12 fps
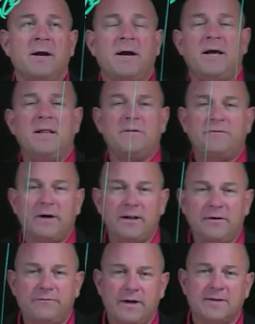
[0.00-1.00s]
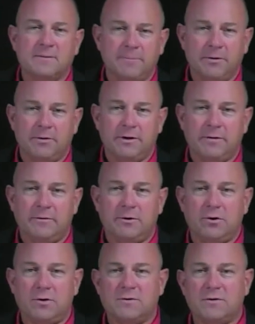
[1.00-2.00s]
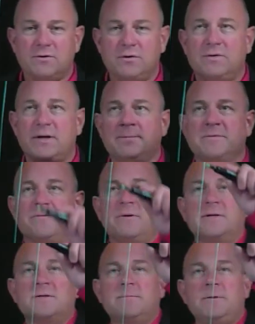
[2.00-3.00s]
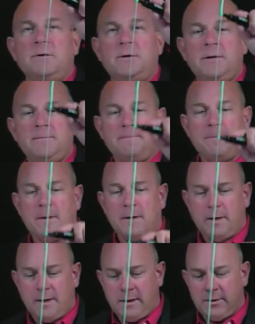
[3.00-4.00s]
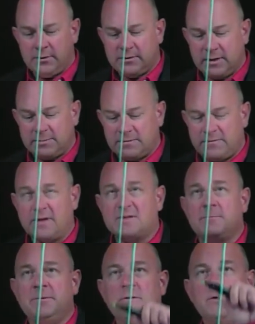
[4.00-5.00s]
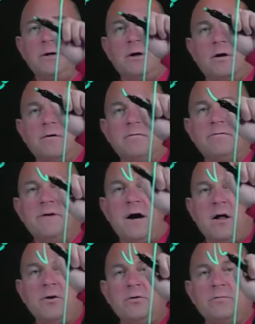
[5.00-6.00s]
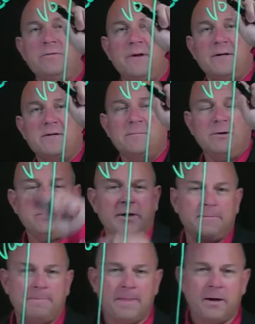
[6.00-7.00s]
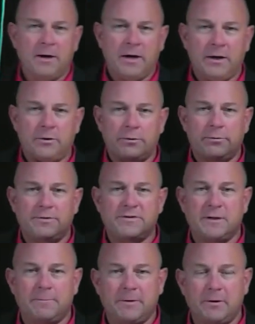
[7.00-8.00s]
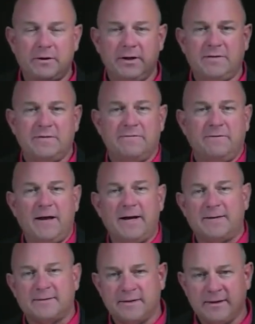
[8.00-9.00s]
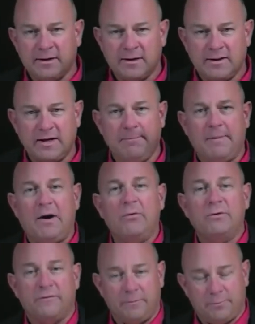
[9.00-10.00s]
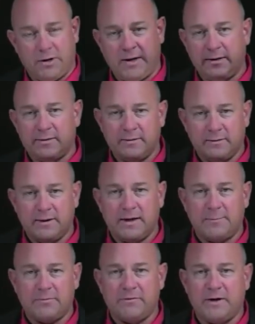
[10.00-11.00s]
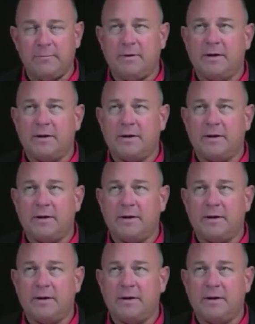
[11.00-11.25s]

And then finally, flexibility. There are also two types of flexibility. And those types of flexibility are volume flexibility, in other words, the ability to flex the amount of a product that I provide my